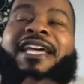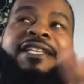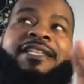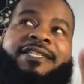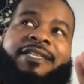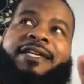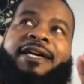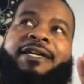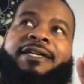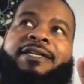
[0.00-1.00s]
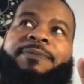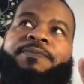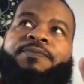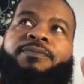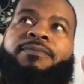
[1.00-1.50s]
in this attack.
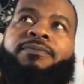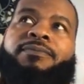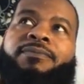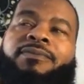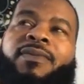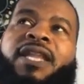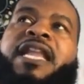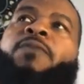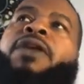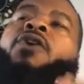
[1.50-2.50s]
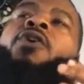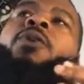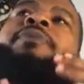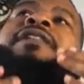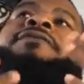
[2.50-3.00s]
Now, we
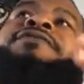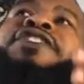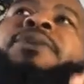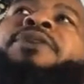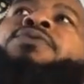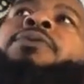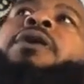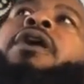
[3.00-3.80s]
hope that the family,